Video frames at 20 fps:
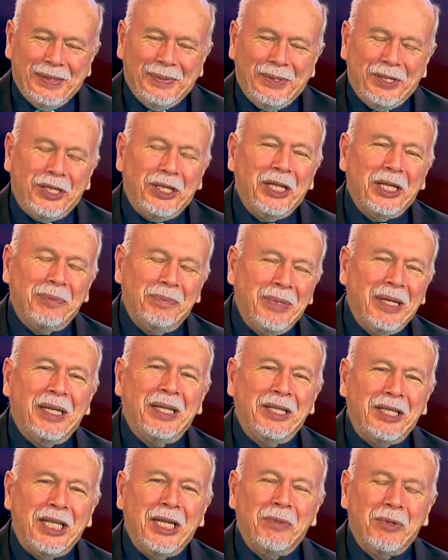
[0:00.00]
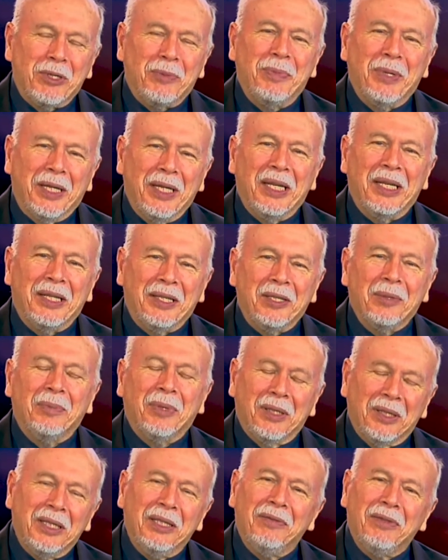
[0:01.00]
But she admitted she was beginning to
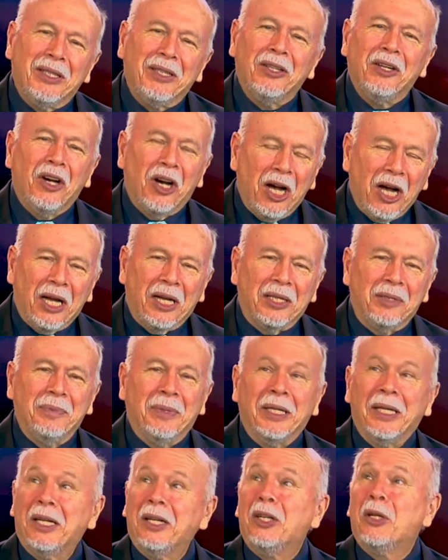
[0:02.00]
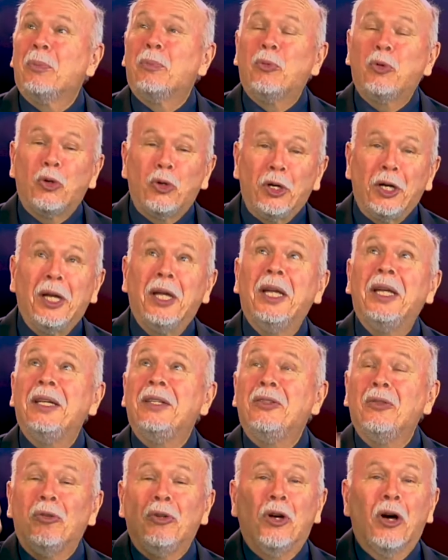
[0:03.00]
believe in God, beginning to pray
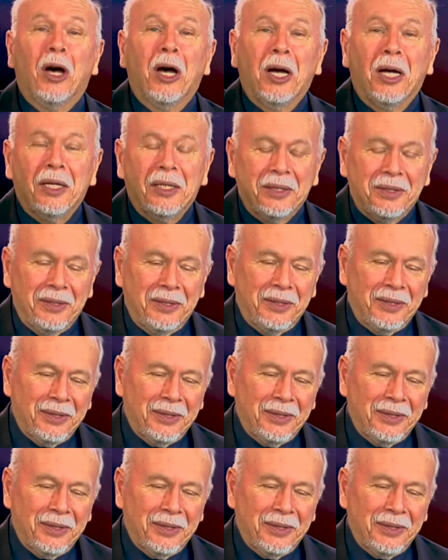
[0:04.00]
to God.